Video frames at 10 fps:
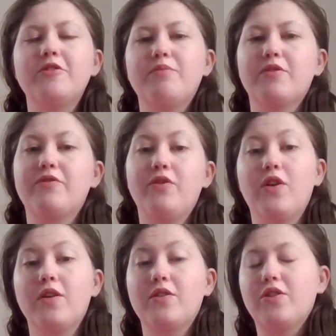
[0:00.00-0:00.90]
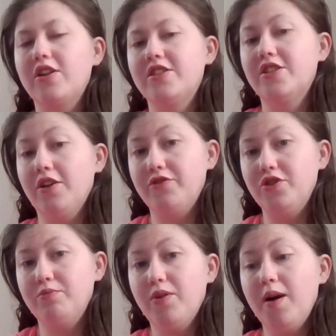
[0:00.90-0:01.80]
book 4 crosses off
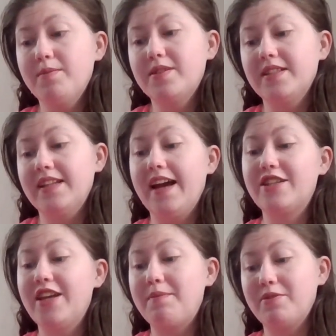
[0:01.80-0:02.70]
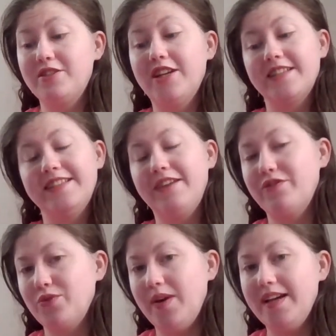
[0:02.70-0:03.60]
2 prompts because I actually had Percy Jackson down for
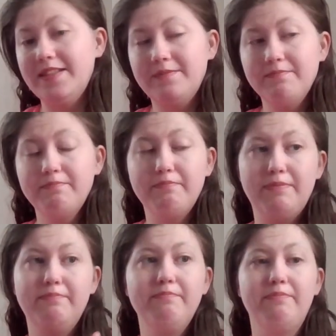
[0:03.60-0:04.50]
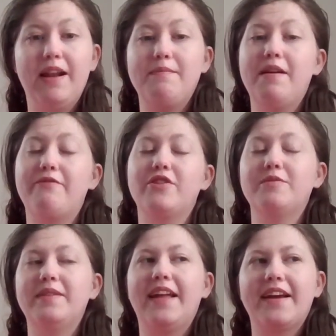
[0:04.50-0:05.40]
twice, but I meant for it
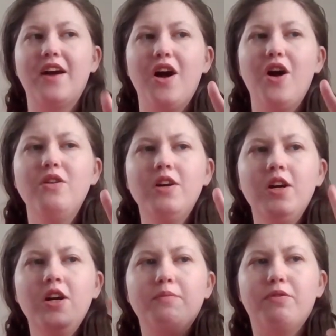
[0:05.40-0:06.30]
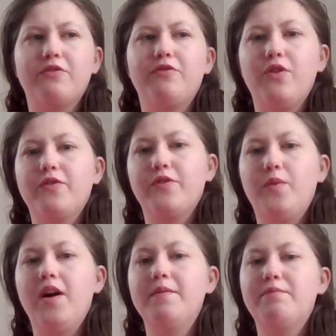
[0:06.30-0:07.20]
to be like book 4 for
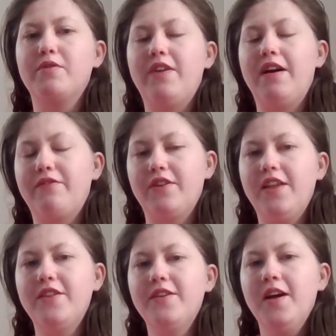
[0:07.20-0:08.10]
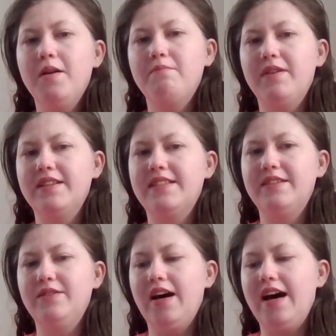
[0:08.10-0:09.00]
one, book 5 for another, but
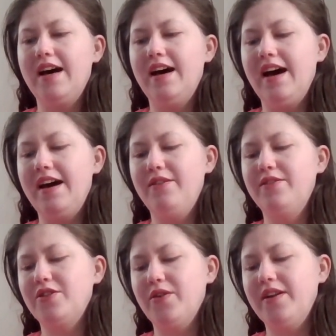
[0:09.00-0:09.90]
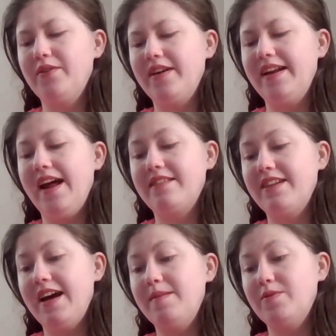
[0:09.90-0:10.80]
I was already running out of
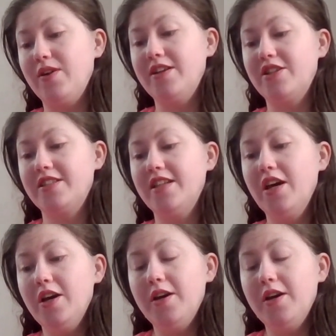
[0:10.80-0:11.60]
time, so I just